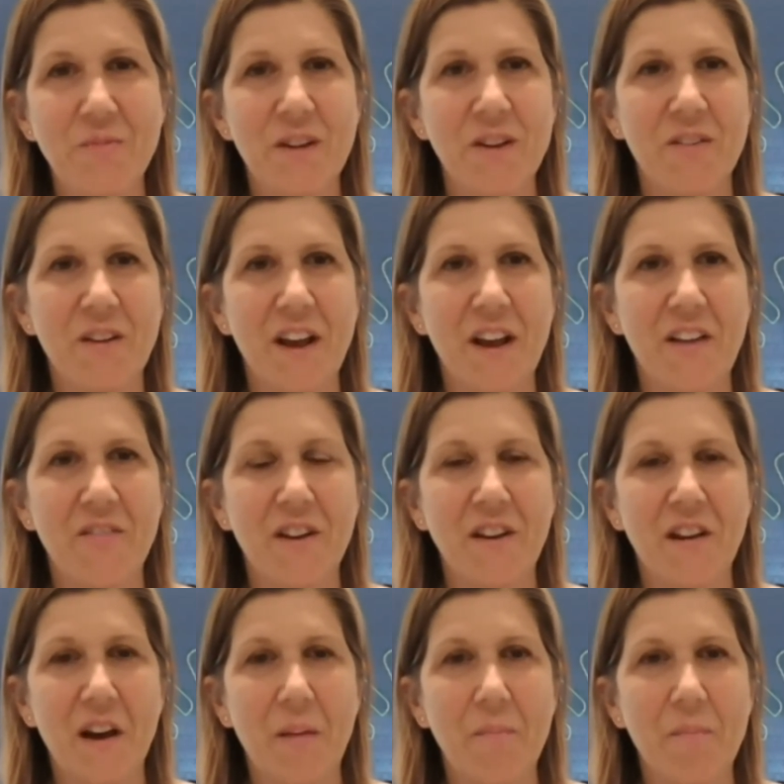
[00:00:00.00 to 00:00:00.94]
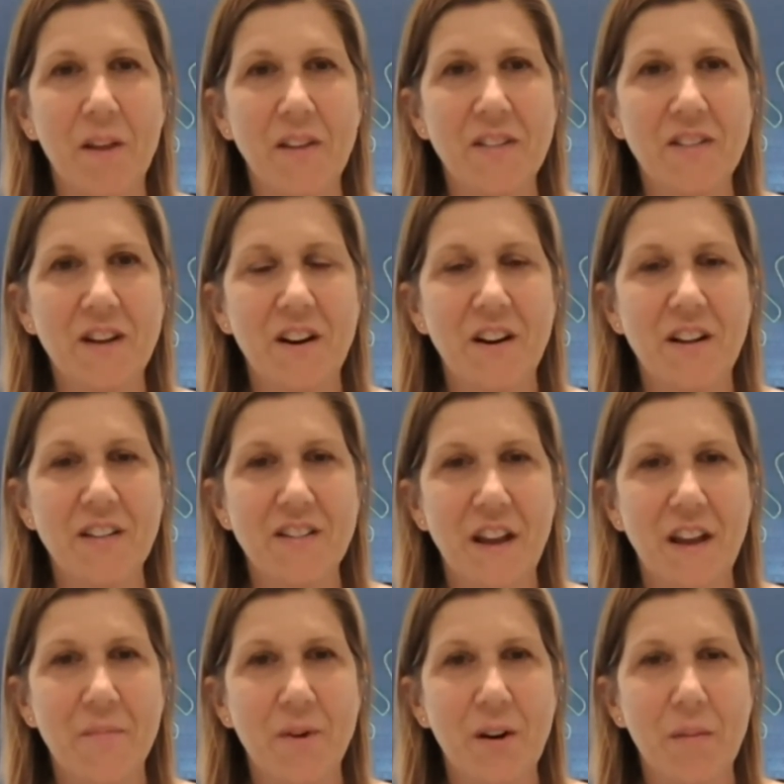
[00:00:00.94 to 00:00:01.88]
We don't have a, a military
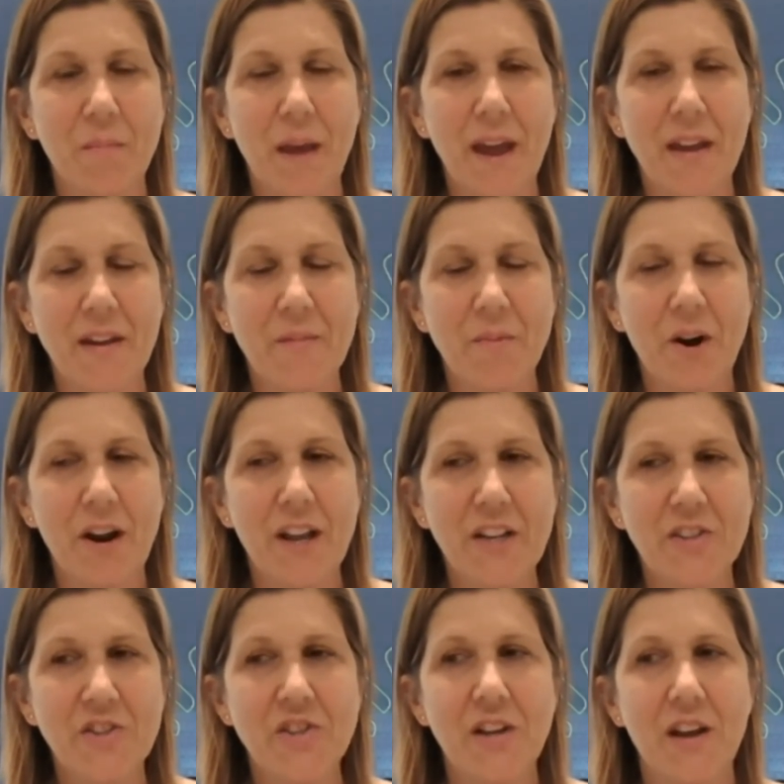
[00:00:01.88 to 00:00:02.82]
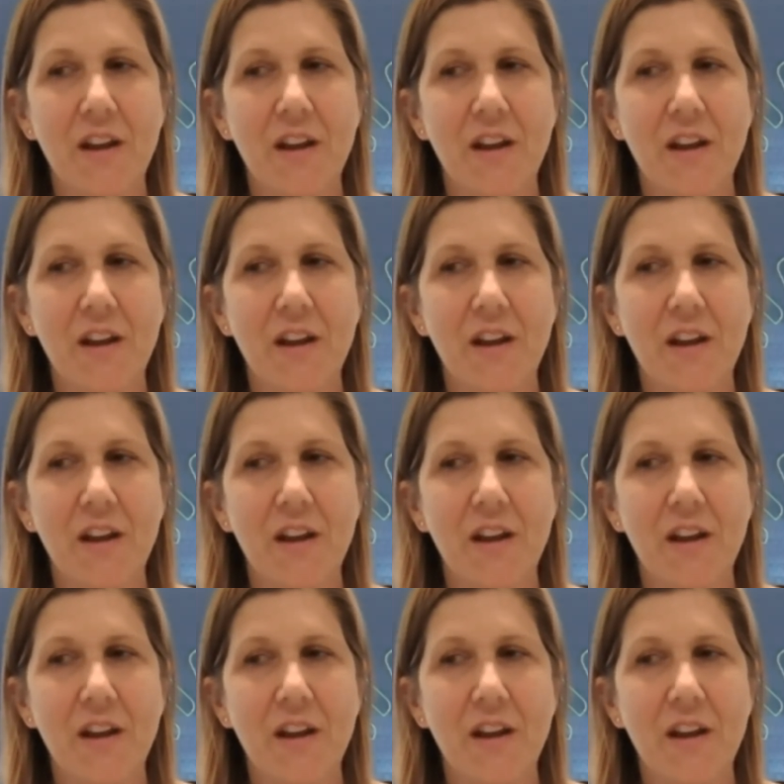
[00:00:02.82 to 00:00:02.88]
cyber command branch.